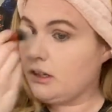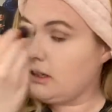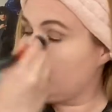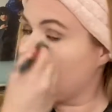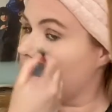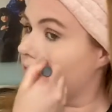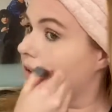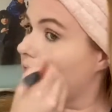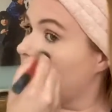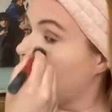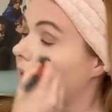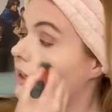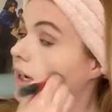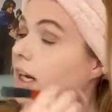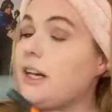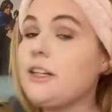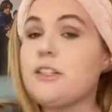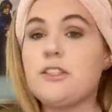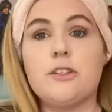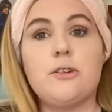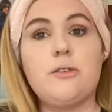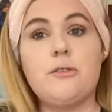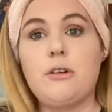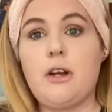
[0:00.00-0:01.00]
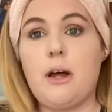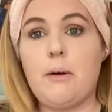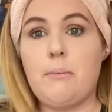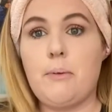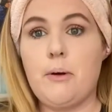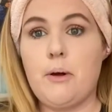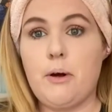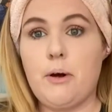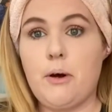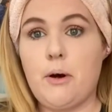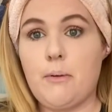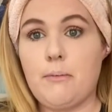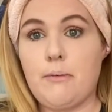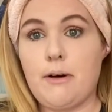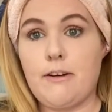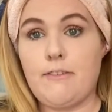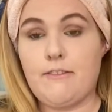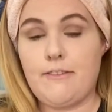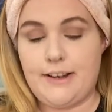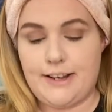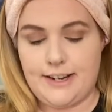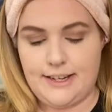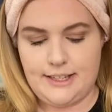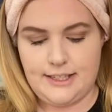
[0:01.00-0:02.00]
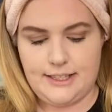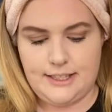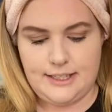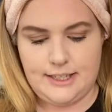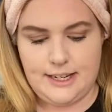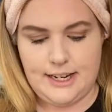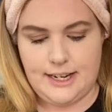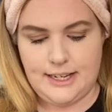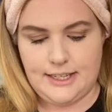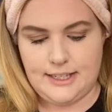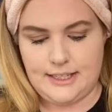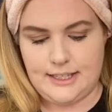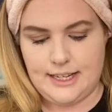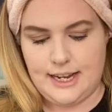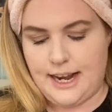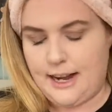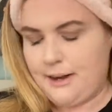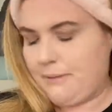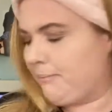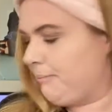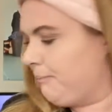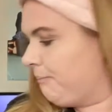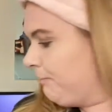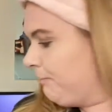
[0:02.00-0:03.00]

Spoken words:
So that's all I put on my face, is that.